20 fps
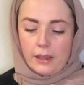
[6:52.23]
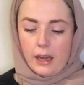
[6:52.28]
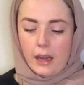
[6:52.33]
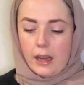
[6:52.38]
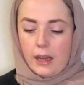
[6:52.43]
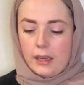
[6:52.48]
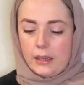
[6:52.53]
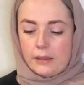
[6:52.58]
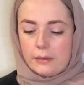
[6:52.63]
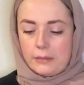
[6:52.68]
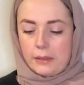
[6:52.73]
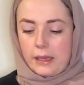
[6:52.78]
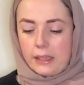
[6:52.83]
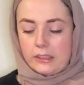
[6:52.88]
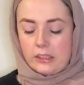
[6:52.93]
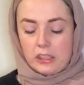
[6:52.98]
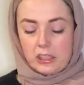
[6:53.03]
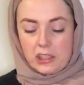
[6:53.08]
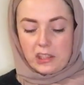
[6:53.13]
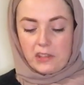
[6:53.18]
I
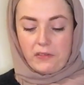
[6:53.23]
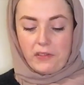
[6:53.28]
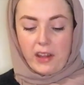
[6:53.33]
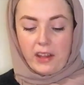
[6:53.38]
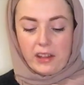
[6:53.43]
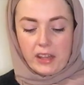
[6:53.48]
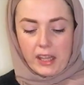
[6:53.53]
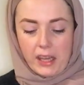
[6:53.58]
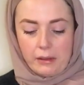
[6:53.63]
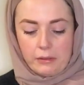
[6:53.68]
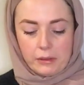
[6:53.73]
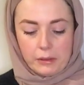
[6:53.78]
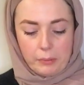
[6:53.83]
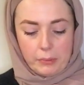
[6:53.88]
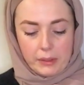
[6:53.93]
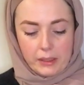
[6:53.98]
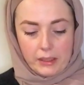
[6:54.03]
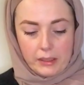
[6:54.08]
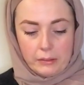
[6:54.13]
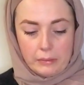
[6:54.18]
just felt that would
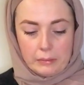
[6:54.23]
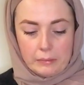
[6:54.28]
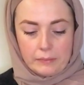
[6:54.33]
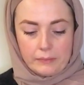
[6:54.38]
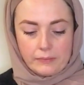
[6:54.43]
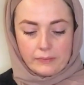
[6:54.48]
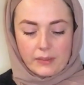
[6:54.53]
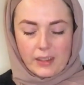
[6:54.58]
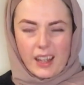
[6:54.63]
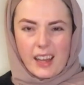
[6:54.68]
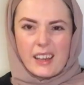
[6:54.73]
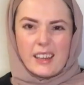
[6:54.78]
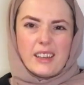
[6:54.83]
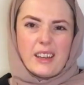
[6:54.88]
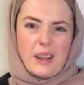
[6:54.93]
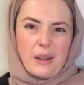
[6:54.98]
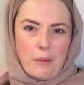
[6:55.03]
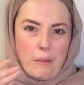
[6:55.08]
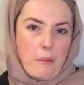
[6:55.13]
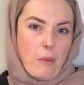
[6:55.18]
be, I don't
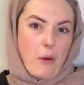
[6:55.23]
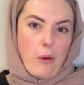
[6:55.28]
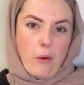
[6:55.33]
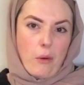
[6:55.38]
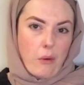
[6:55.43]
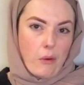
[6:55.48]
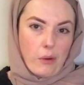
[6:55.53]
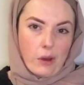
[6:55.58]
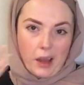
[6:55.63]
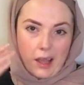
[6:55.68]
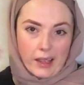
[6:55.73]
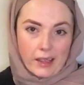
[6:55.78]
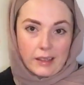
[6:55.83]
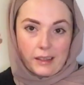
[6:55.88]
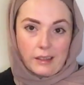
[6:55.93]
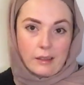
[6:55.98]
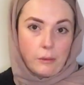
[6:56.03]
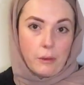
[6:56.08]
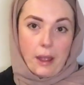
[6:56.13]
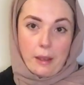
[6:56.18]
know, more
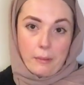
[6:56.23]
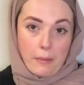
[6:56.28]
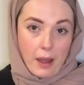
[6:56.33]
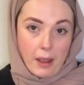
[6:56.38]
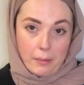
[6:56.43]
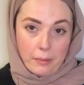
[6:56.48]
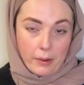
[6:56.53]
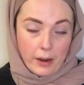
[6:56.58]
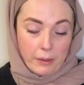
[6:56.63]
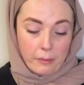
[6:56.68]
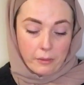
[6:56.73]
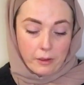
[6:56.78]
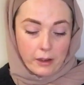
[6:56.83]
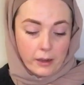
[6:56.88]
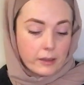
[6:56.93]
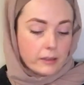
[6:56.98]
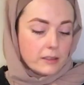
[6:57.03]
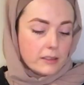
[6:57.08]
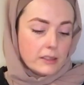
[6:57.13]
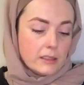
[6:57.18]
like the way my brain
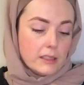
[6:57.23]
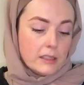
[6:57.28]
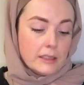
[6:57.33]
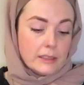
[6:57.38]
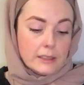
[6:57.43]
works.